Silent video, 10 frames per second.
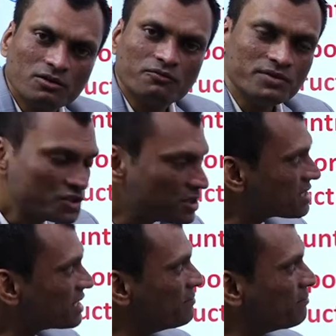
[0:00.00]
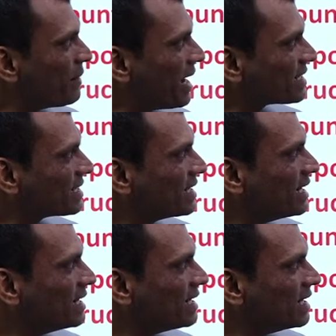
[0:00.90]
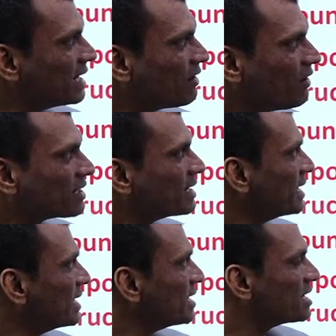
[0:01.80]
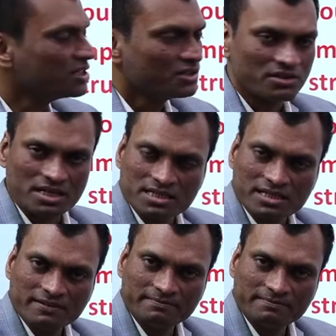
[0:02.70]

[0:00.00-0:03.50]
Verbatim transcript: which is impacting India or India's interest.